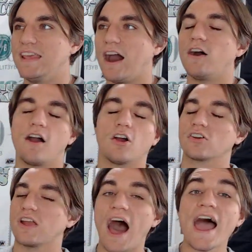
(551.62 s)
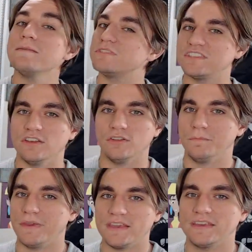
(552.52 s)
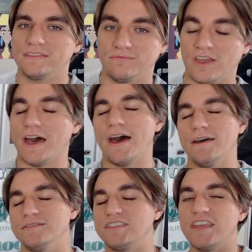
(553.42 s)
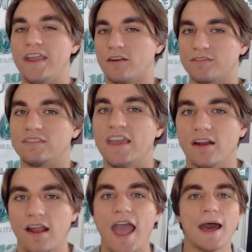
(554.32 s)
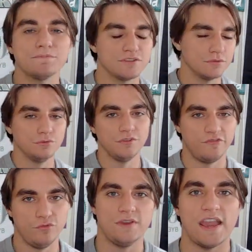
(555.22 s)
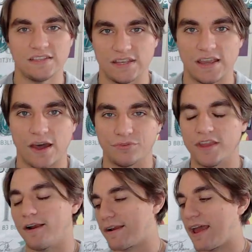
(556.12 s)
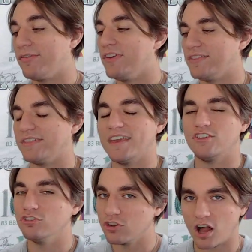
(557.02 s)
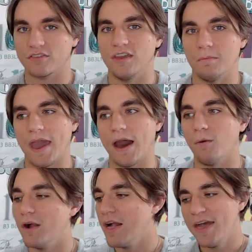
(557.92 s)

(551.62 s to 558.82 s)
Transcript: I'm still a big sayer that they are absolutely fugazi out there, and I think that they could knock them out.